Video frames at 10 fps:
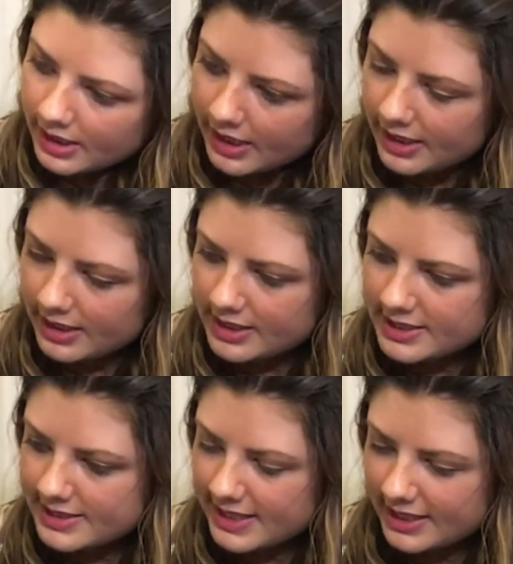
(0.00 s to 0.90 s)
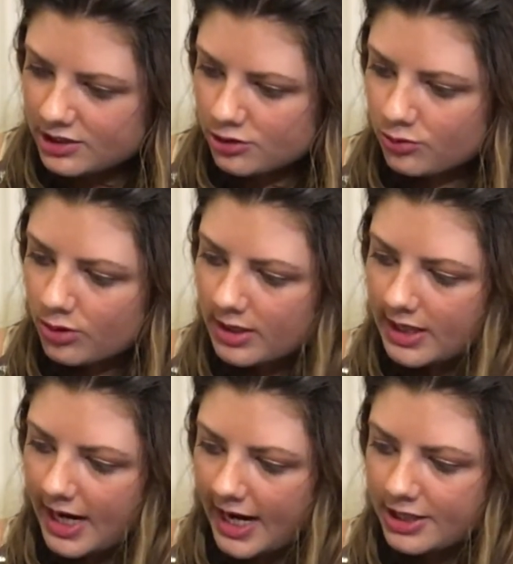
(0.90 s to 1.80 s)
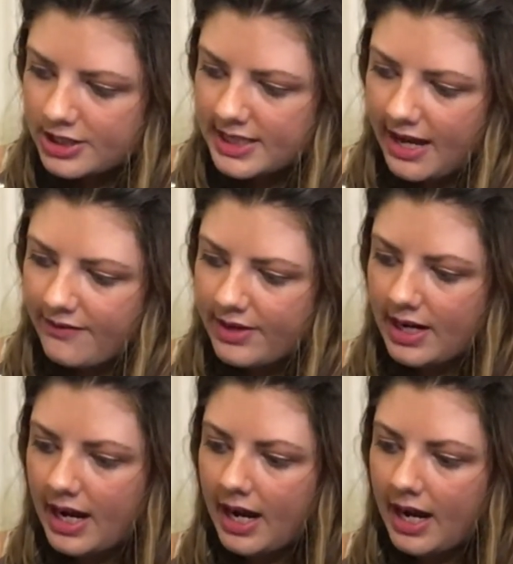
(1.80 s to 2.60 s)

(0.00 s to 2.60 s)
And in this next drawer, I just have a